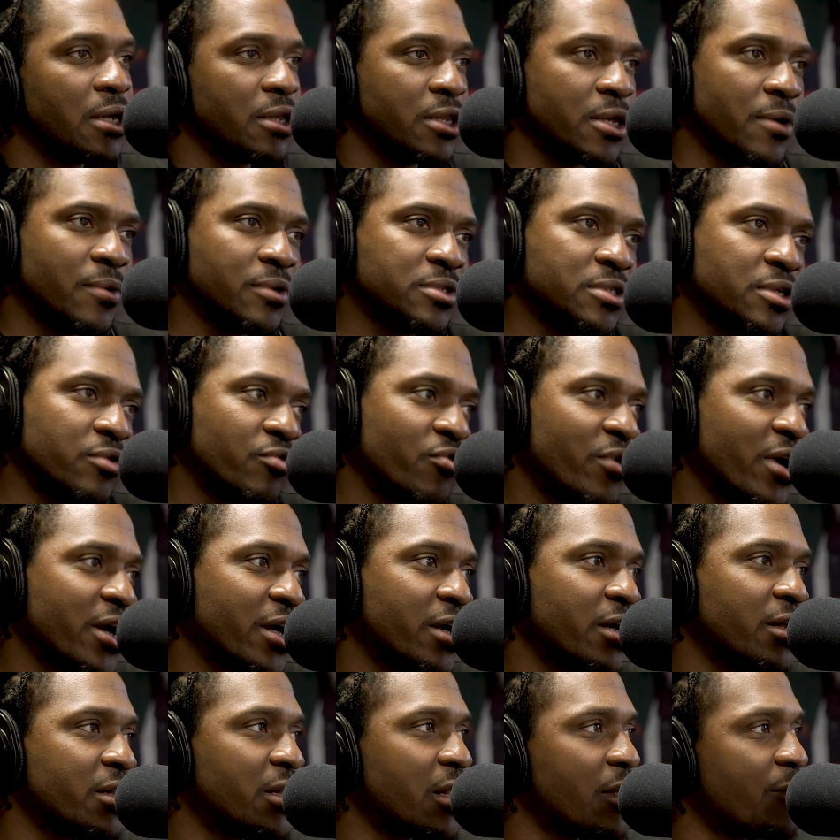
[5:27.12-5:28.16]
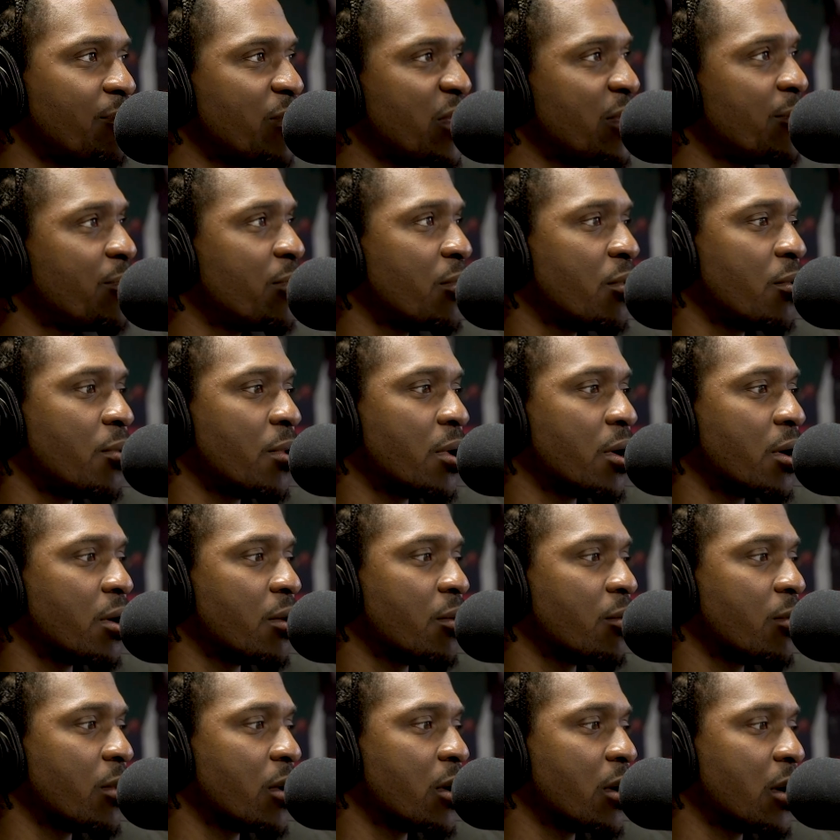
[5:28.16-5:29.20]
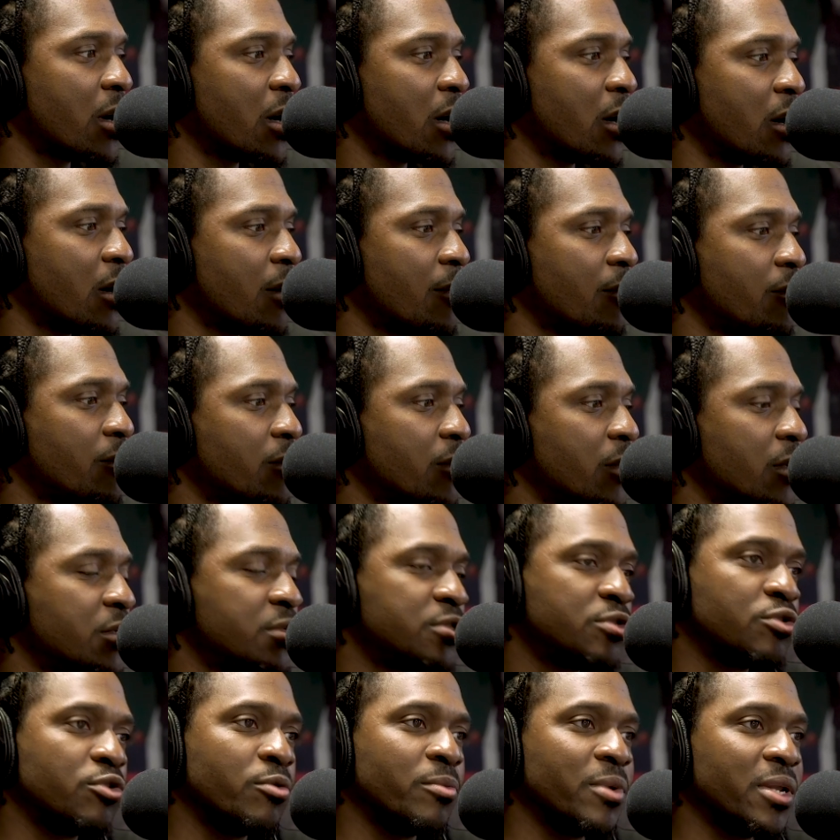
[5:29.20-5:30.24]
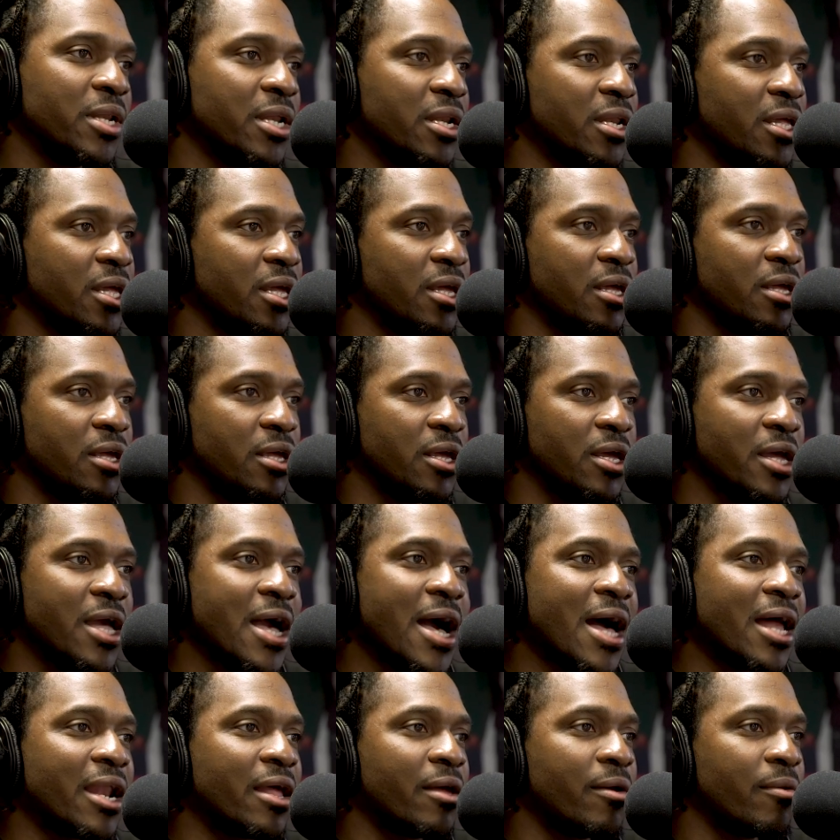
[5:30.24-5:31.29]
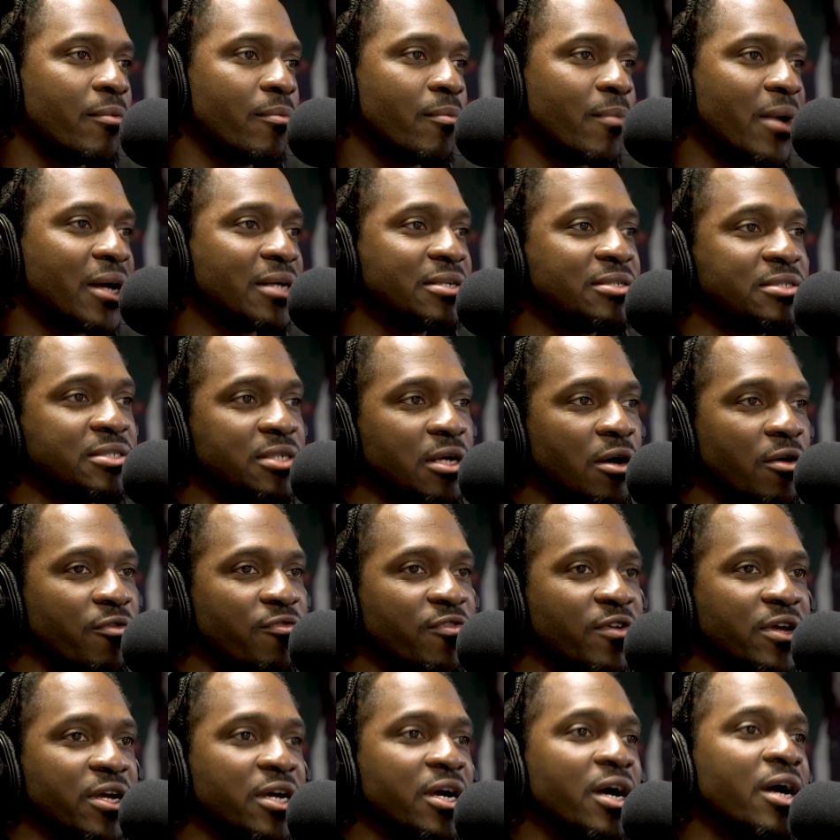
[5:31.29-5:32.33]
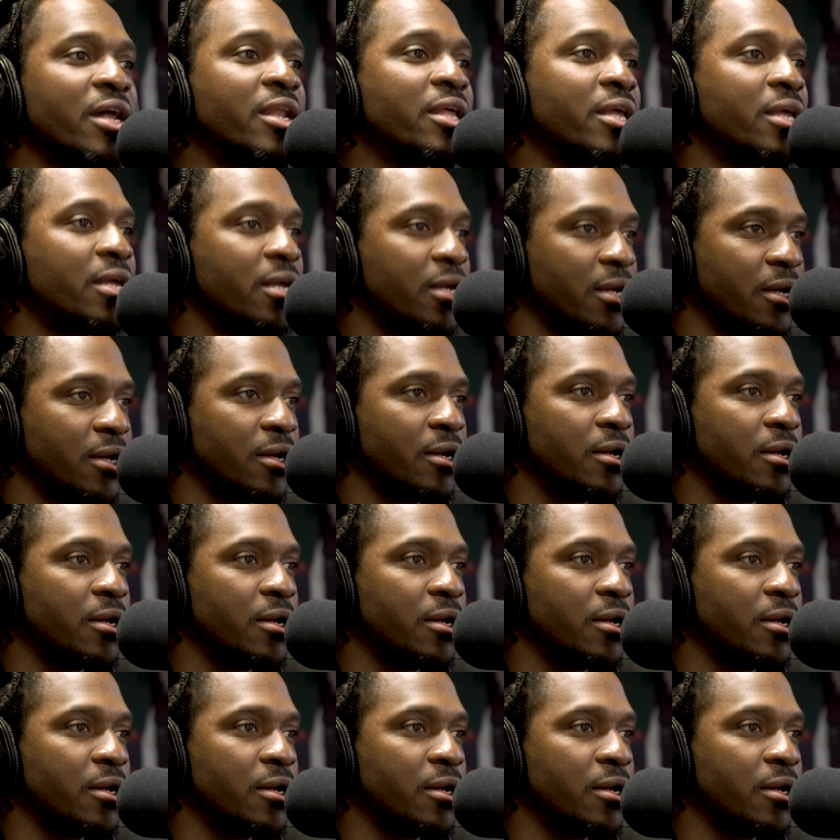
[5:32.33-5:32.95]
There was a record that people were assuming that he got it, myself and Cudi.